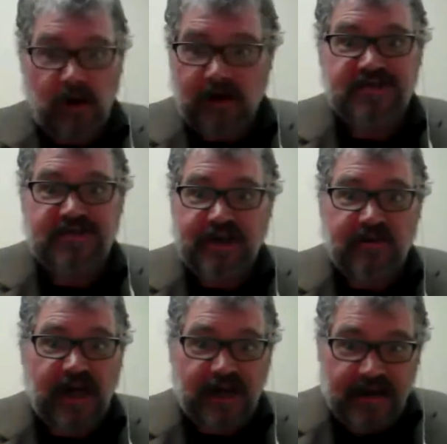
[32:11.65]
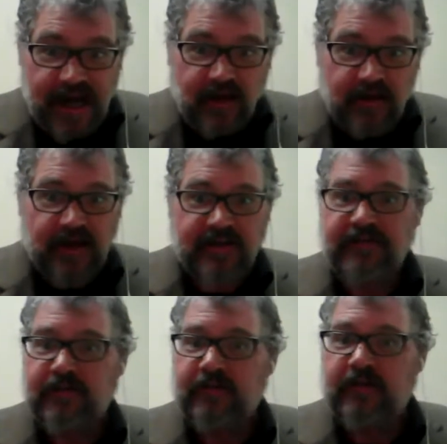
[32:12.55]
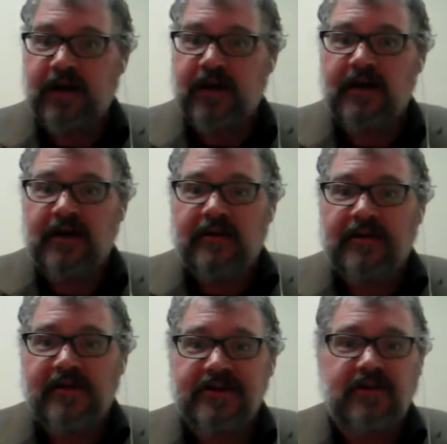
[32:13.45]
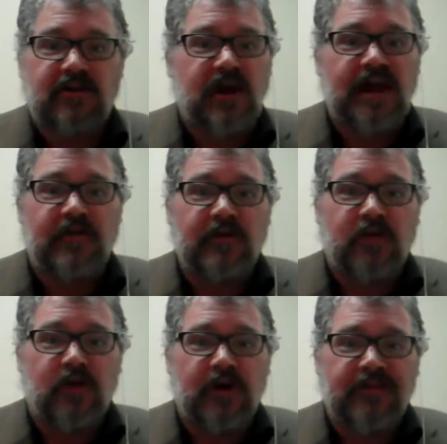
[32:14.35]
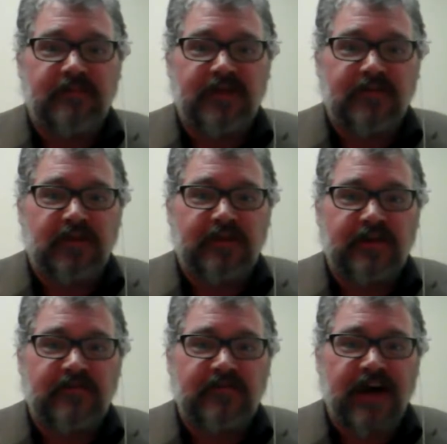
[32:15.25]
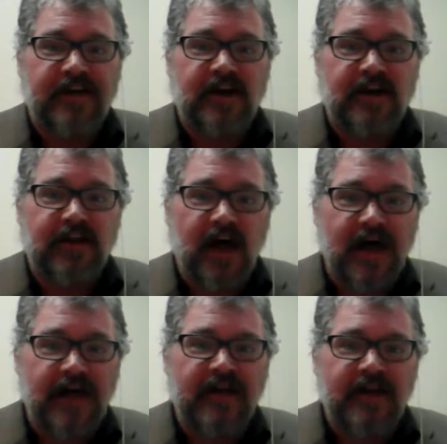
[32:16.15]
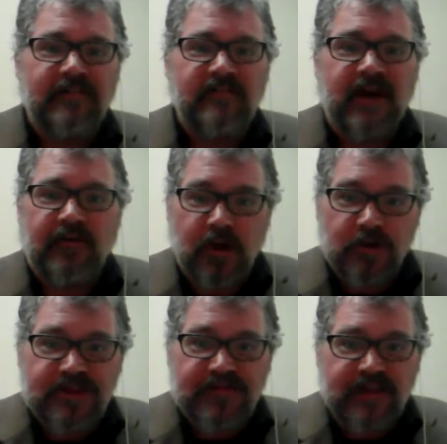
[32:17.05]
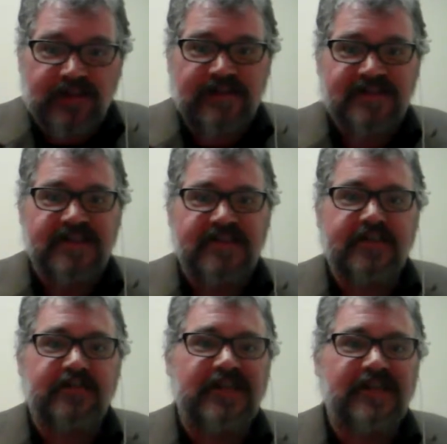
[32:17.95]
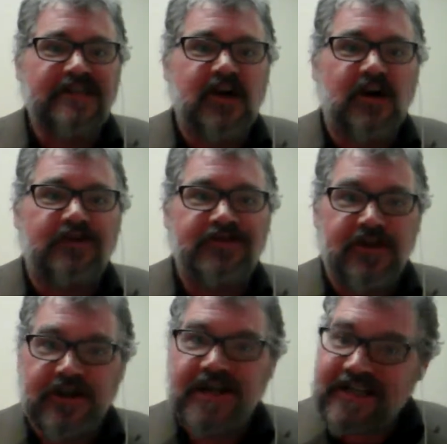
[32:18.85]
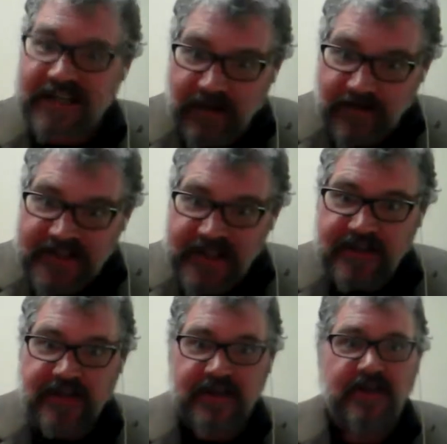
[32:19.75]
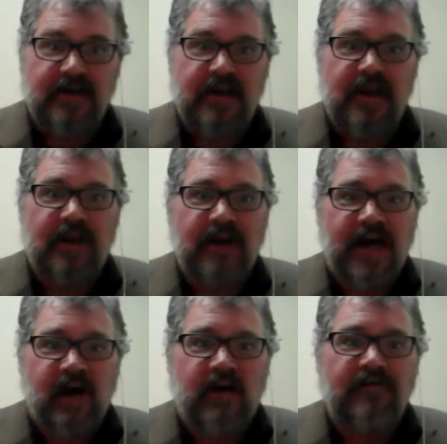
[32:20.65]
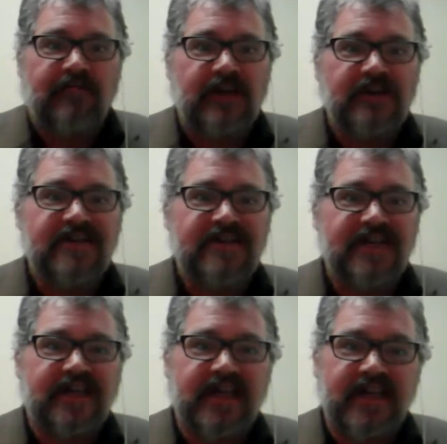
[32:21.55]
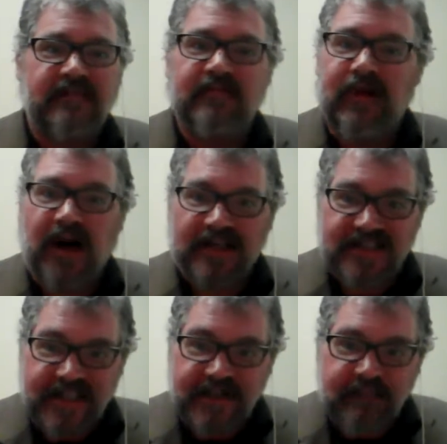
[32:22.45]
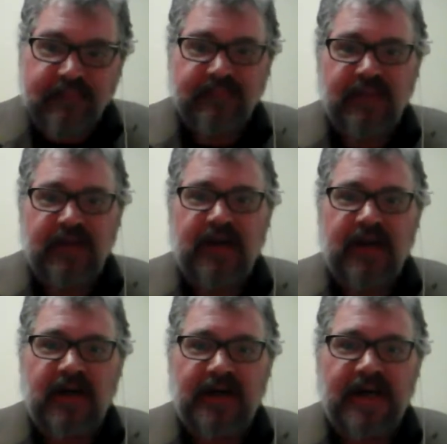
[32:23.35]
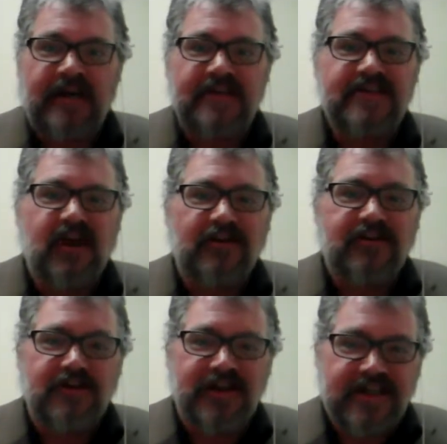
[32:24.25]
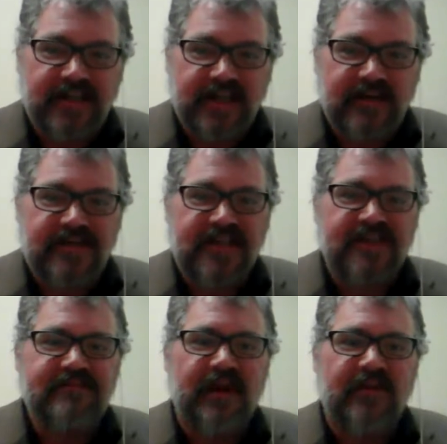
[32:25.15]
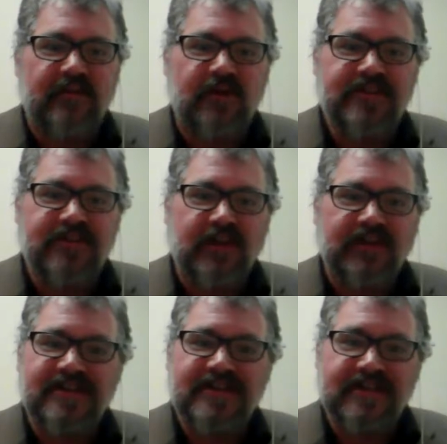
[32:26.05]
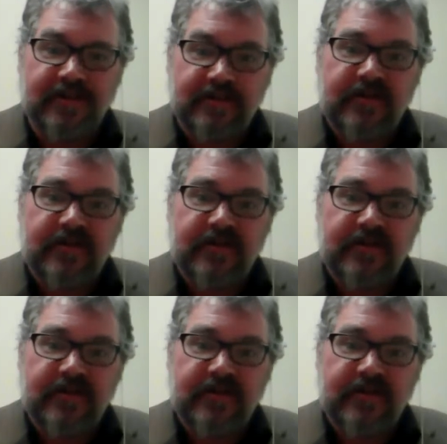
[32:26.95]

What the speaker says: Wall Street right now. And if you, there's a great report that people can find online by the Roosevelt Institute. It's called Dirty Deals by our friend Saqib Bhatti. Again, it's called Dirty Deals, and it's by the Roosevelt Institute.